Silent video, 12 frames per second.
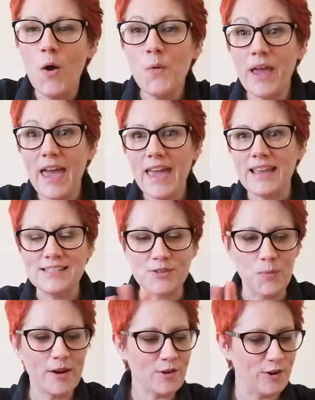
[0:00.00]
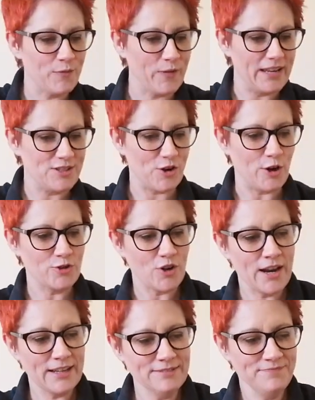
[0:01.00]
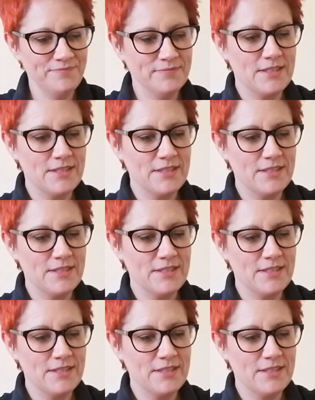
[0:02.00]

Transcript: Okay, so we're going to finish our dragon.